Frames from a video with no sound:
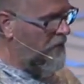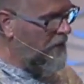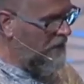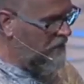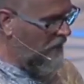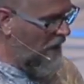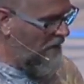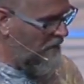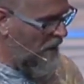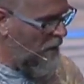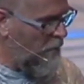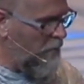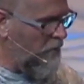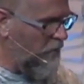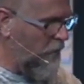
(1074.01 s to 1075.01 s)
in these live
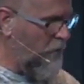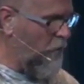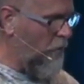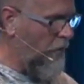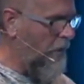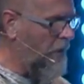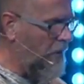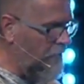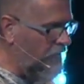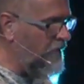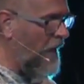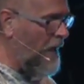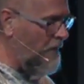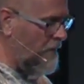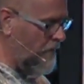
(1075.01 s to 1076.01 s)
albums recording and
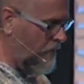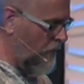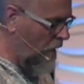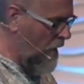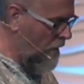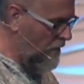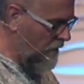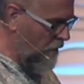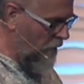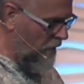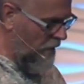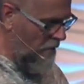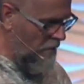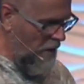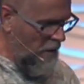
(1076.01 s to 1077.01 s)
sang the song for
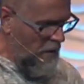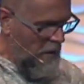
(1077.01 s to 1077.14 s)
them.